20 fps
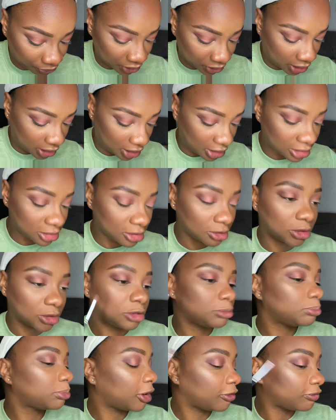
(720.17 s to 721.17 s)
until it's
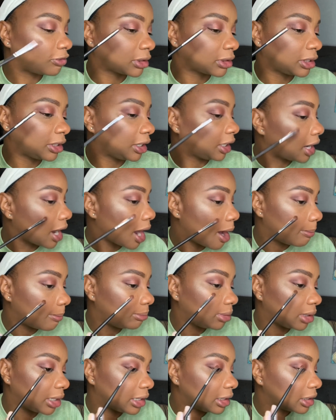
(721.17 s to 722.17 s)
perfectly
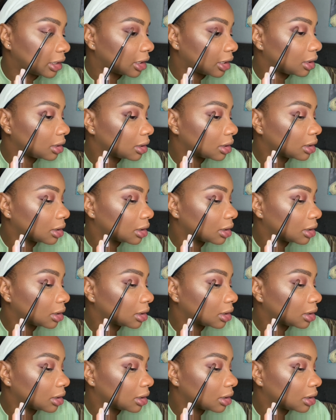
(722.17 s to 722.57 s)
blended.